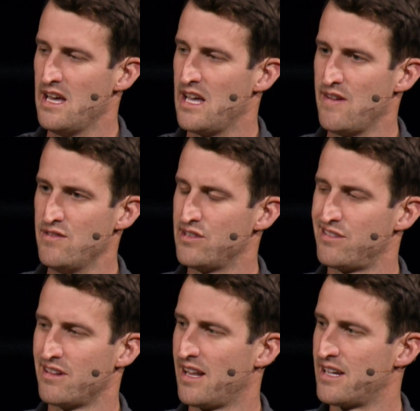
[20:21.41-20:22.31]
even
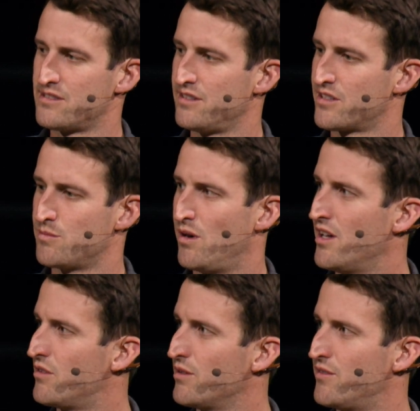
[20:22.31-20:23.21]
just in the last 6
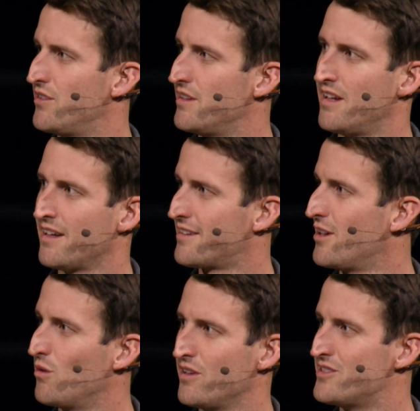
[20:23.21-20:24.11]
months, we've seen that like
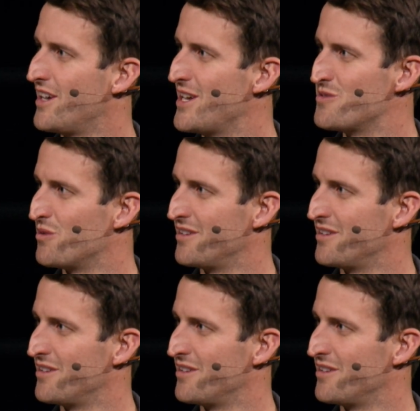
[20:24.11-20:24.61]
totally change,